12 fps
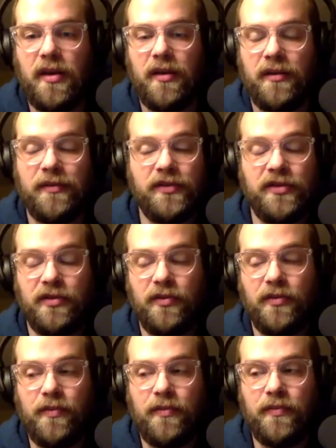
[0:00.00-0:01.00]

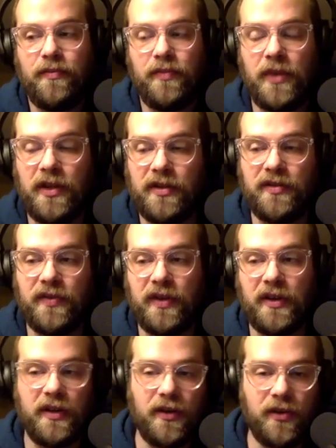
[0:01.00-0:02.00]
Zoom is
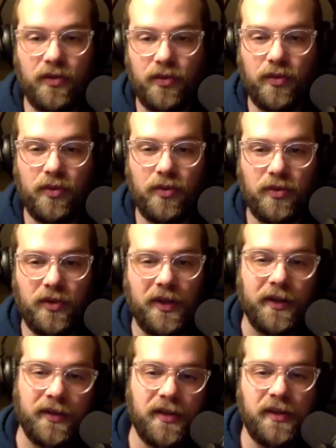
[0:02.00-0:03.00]
fucking cool.
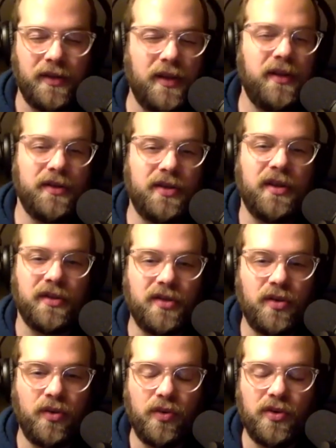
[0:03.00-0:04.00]
Like, dude, it's
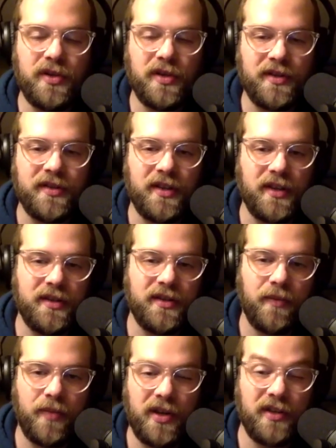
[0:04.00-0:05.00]
cool to see
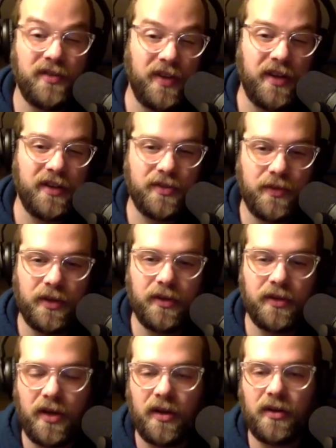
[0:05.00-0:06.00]
somebody's face when you
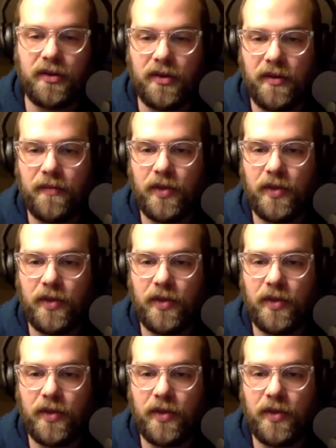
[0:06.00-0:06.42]
talk to them.